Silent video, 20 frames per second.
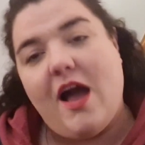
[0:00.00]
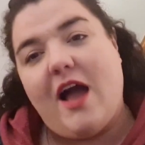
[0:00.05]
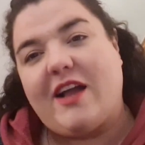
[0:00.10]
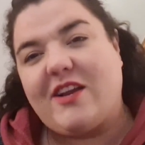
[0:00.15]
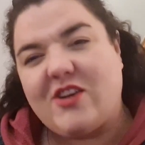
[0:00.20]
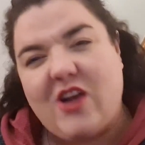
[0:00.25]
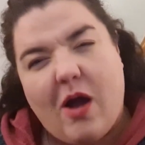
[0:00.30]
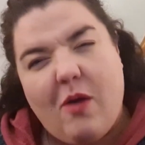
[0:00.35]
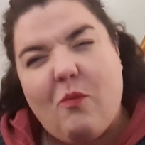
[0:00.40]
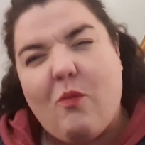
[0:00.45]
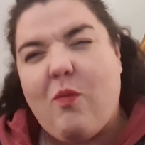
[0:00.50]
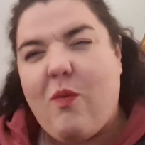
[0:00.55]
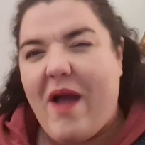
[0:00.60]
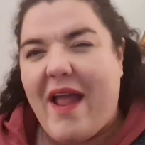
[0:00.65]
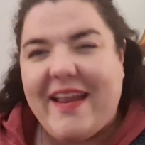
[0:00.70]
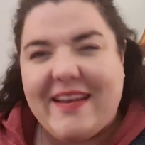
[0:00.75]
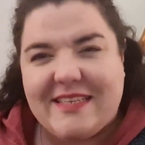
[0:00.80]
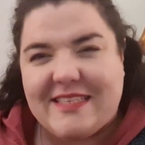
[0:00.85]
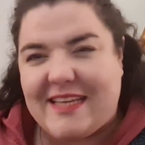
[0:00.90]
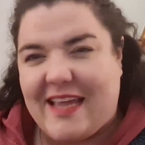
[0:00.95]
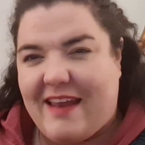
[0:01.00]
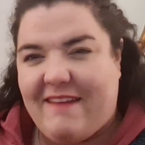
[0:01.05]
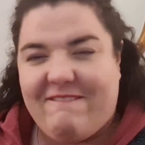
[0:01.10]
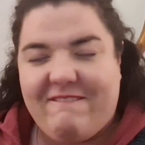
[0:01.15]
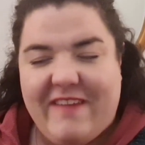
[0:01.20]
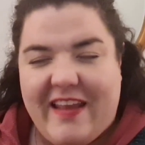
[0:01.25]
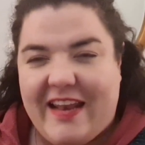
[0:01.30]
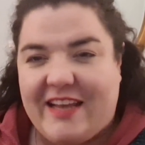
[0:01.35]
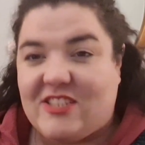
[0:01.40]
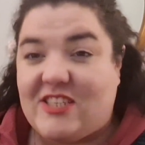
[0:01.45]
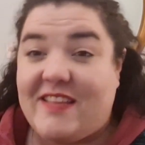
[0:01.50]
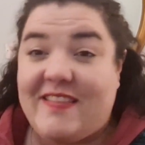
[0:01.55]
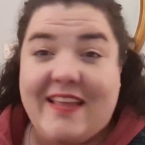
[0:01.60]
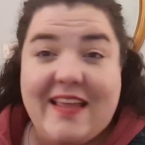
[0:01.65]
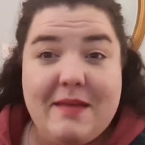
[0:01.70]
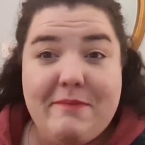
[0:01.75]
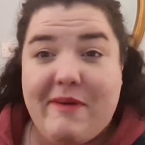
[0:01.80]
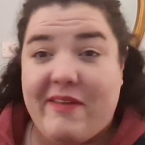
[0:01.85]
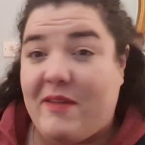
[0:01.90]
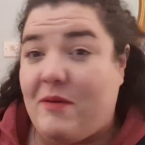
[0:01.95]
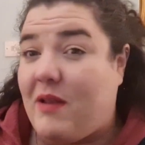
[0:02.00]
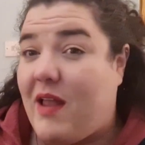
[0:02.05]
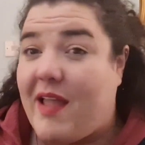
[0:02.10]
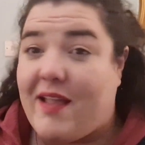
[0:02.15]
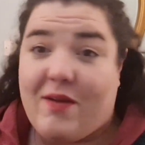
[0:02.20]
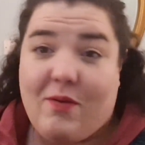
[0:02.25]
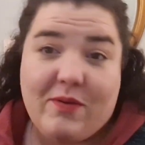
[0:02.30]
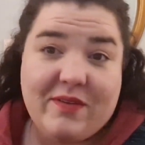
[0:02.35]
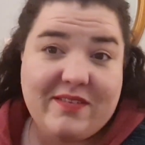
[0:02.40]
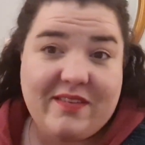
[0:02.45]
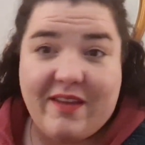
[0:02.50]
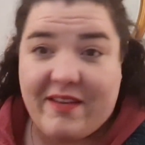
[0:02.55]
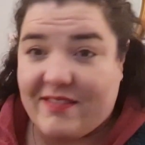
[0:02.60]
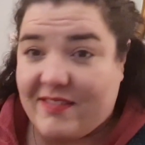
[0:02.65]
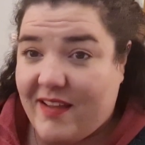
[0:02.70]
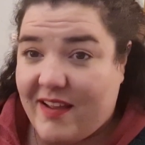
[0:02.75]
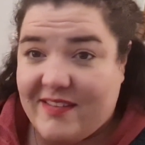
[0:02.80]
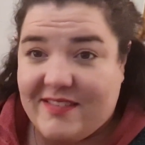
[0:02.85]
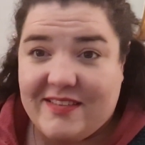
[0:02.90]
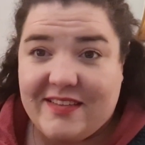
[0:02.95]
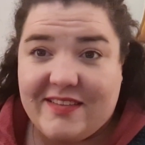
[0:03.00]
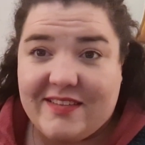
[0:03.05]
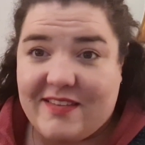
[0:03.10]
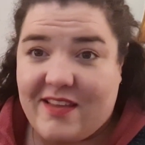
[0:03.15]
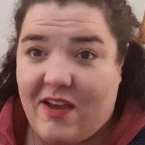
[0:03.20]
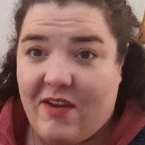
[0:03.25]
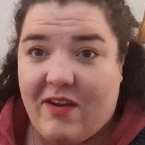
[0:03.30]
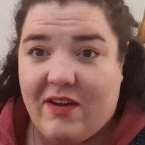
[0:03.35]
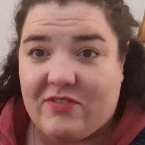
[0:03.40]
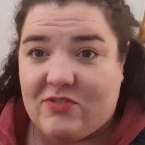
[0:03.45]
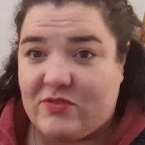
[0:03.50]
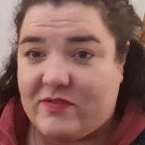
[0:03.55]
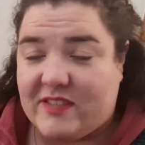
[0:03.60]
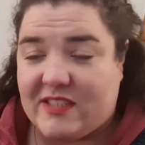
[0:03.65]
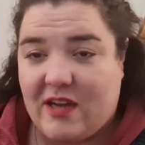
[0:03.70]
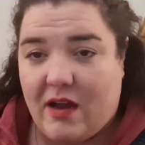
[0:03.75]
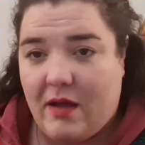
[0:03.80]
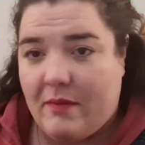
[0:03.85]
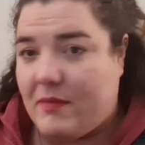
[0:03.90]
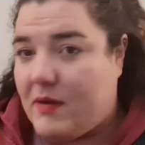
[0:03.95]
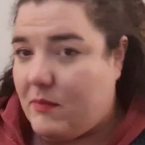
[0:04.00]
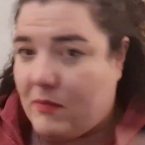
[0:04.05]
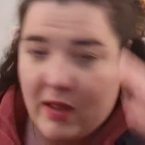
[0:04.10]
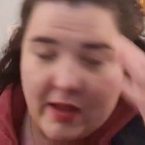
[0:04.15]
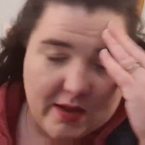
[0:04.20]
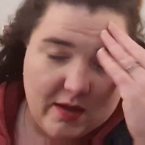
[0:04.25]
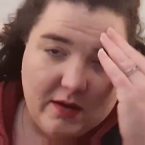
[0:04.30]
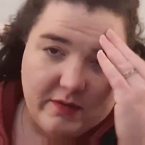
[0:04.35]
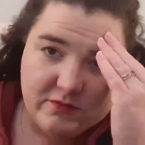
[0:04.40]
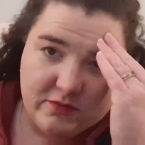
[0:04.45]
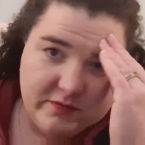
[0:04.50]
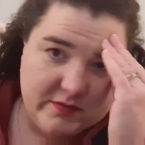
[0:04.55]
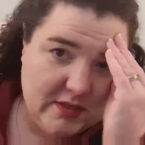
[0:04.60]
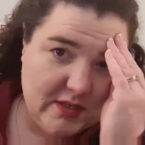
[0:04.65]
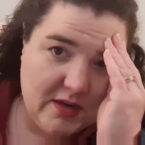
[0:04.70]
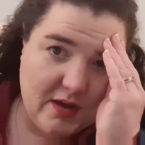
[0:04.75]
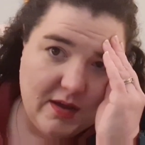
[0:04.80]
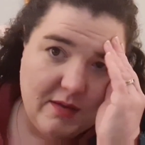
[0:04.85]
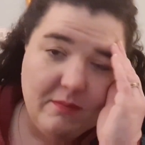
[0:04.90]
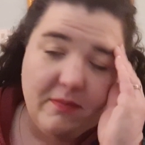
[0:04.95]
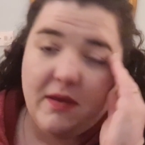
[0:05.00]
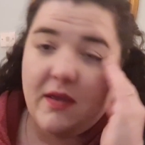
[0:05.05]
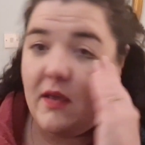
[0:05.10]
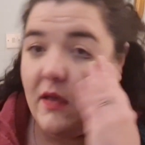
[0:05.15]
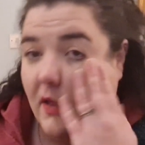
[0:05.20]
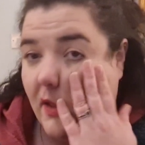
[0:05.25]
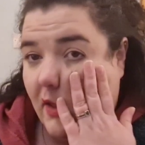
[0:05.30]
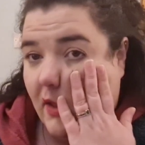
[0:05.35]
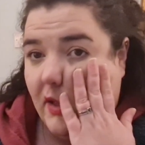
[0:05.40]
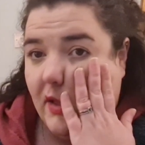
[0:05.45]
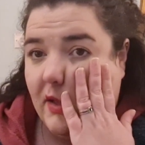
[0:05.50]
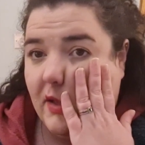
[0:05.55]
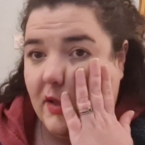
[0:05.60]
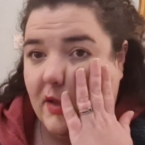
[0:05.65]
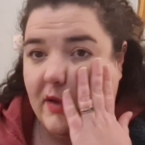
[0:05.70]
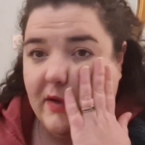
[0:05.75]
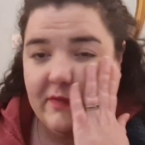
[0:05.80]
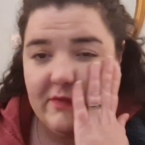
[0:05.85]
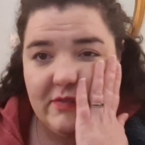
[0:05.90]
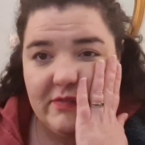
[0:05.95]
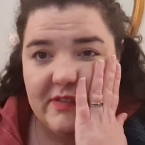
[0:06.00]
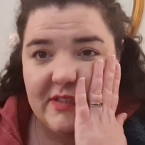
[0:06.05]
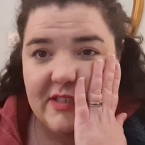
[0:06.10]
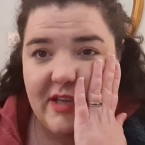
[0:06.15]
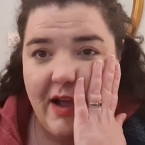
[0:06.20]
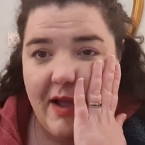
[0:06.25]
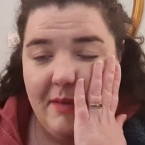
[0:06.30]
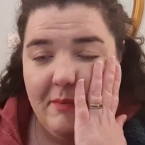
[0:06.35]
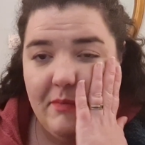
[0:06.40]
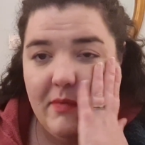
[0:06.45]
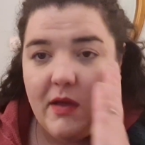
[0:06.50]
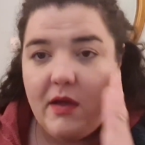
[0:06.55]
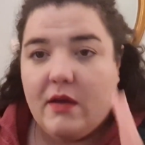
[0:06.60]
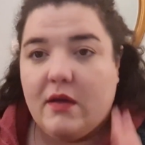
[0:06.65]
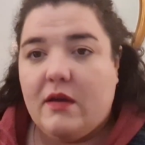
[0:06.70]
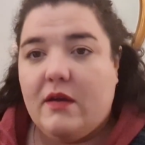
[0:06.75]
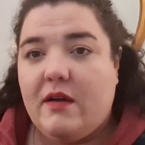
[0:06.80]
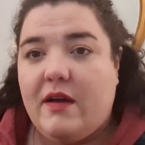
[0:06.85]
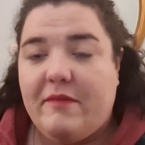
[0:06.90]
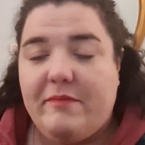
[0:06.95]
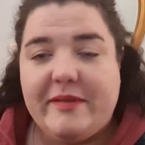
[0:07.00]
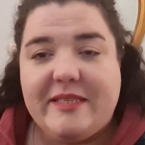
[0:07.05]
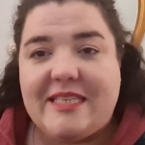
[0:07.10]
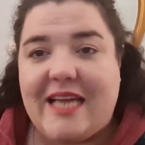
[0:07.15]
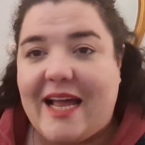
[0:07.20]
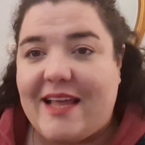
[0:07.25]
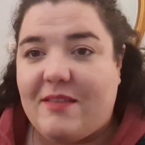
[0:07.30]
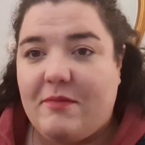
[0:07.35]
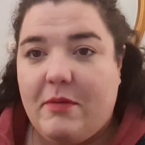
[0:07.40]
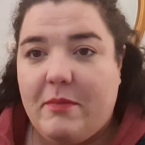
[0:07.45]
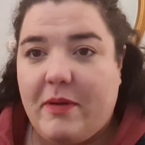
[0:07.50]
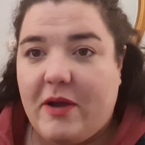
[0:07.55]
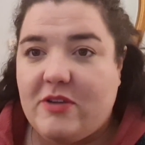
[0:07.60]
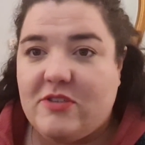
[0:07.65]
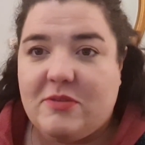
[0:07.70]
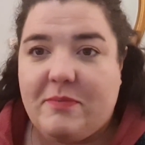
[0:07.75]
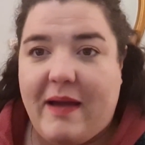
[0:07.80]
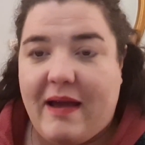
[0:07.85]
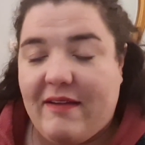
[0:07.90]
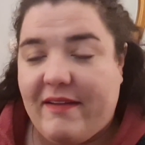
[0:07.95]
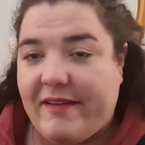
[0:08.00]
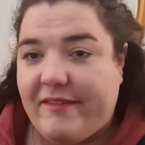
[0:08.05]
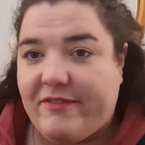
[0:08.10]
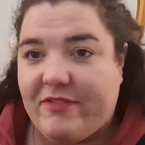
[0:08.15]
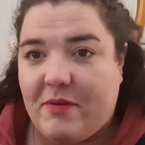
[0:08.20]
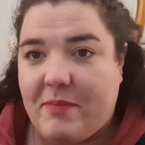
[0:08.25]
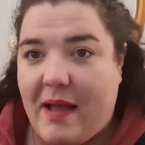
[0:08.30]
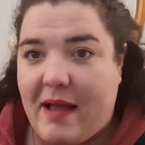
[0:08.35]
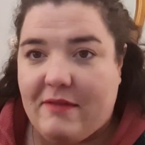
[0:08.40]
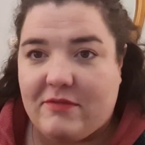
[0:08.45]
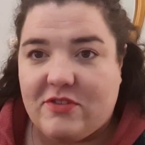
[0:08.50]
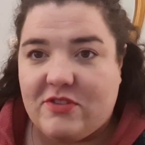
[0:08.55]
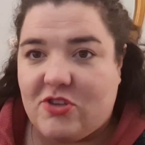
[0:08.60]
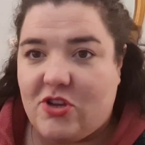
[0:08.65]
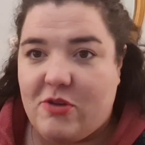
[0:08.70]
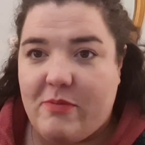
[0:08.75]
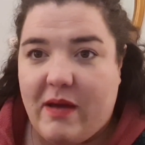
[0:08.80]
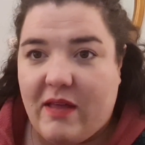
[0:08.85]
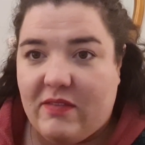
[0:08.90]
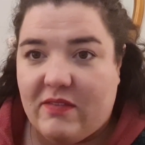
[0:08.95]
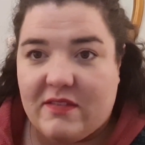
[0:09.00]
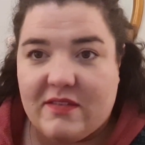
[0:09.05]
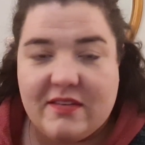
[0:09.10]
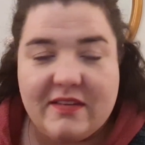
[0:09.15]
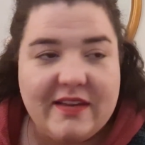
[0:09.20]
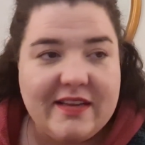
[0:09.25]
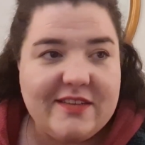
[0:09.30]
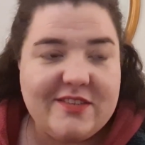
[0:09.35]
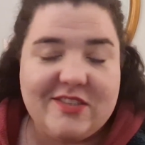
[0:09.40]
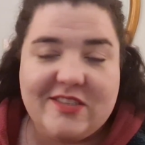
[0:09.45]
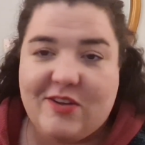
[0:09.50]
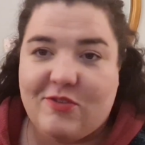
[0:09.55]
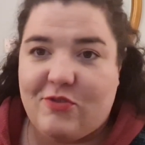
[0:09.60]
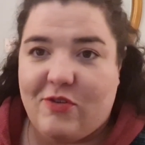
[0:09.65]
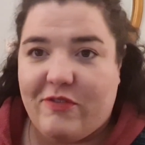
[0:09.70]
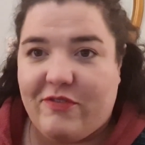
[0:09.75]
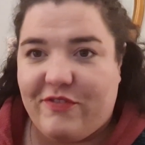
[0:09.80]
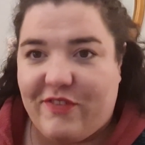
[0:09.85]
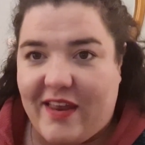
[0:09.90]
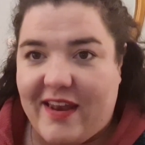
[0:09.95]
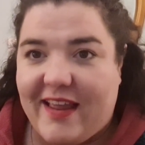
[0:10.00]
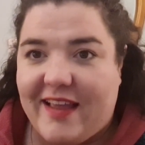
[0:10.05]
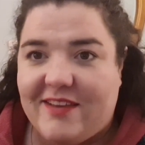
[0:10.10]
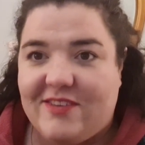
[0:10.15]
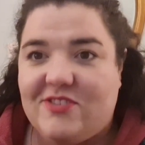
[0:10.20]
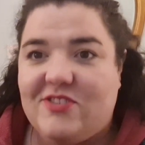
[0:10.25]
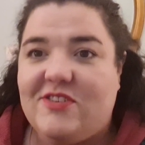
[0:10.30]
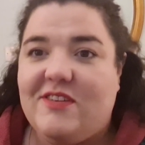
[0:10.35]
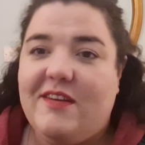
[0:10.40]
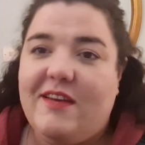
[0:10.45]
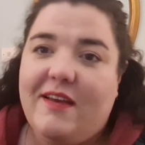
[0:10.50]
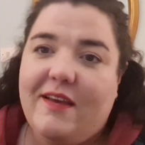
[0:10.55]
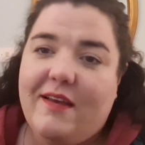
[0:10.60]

I can't wait to get it finished. In the email, they were like, we're so excited to see this coat after all this time. And I'm like, after all this time. Oh, I've been tagging them in posts about it for about 2 months and it's still not finished.